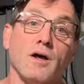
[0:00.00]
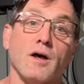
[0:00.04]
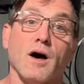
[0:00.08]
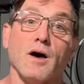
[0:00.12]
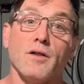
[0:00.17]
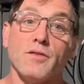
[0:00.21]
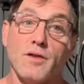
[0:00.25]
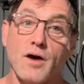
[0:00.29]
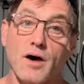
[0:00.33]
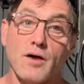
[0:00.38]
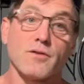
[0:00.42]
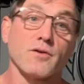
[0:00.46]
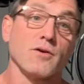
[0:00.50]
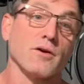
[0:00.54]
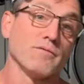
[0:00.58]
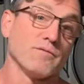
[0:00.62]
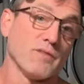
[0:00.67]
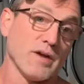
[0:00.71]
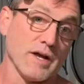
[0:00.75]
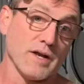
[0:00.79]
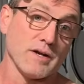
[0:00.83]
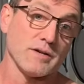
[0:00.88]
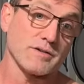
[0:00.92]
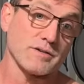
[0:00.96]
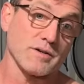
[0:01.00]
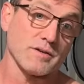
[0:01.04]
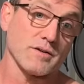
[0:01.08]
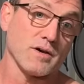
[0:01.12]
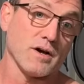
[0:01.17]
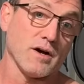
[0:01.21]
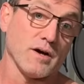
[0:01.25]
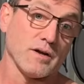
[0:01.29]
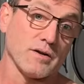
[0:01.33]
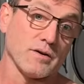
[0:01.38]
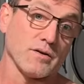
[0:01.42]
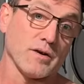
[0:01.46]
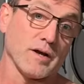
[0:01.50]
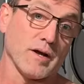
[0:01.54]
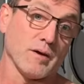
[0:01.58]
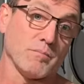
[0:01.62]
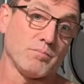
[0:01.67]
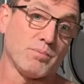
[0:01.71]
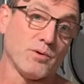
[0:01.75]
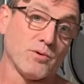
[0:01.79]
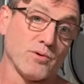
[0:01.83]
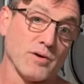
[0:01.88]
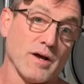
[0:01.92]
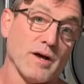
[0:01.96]
Another advantage of the underhand
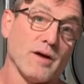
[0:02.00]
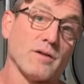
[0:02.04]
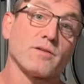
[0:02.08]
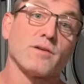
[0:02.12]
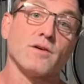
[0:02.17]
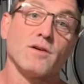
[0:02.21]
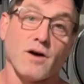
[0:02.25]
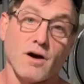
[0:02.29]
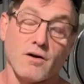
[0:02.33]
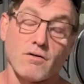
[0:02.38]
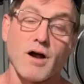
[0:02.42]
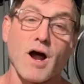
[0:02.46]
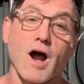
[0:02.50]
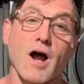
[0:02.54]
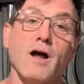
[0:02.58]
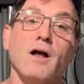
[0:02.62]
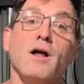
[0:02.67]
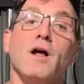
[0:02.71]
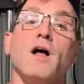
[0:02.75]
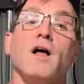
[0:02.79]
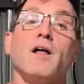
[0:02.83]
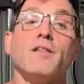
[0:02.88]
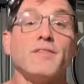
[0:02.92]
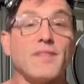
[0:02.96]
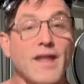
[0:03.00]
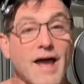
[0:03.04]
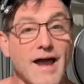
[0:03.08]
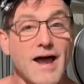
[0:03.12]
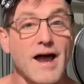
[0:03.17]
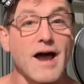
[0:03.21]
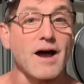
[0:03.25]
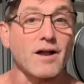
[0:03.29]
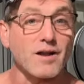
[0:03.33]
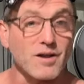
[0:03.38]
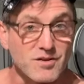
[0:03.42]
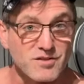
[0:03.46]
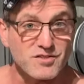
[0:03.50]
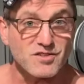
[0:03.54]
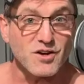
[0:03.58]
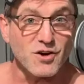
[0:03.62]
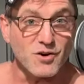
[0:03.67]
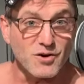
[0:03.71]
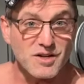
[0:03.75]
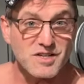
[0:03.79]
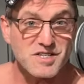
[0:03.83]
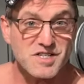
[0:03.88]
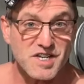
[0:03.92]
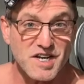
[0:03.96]
pull downs. All right, now let's
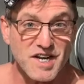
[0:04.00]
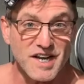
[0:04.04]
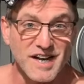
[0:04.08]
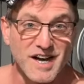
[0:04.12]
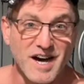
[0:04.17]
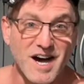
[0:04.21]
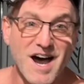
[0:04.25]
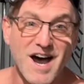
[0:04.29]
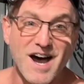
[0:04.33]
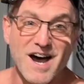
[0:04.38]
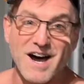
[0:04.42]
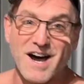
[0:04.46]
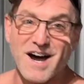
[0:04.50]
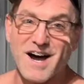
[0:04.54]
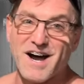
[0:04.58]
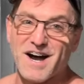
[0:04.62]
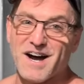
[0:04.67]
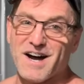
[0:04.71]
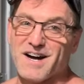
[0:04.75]
go to chin ups.